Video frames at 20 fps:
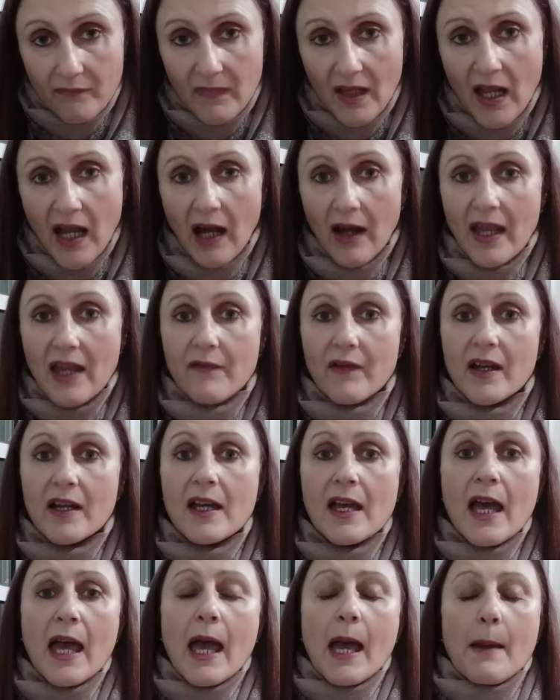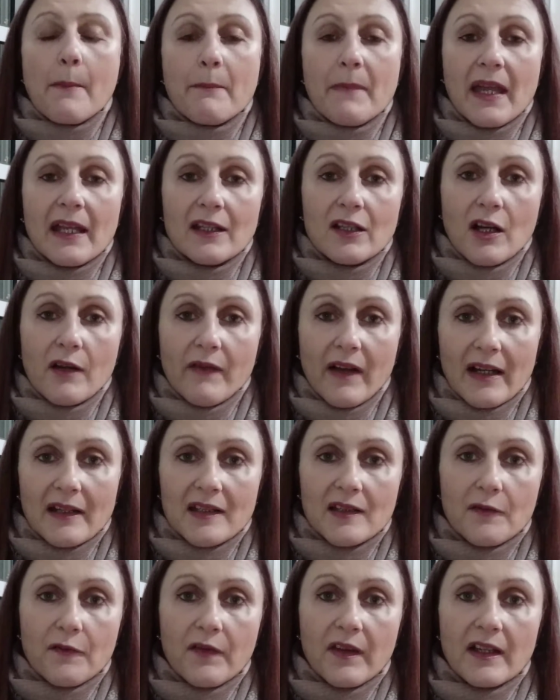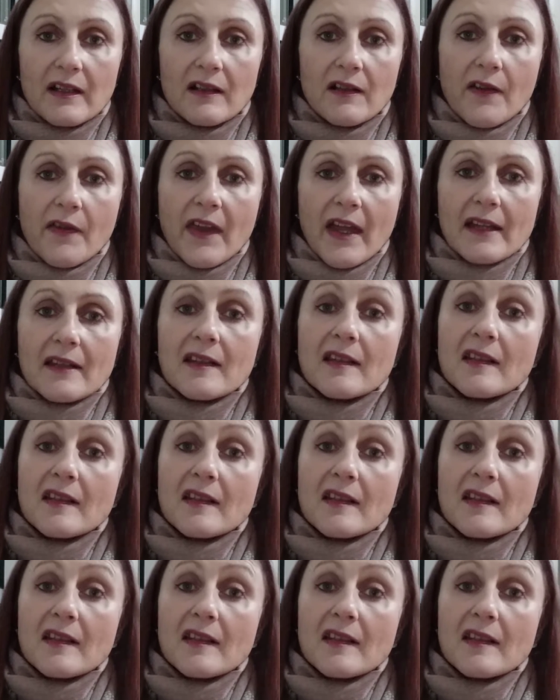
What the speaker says: However, many of us feel that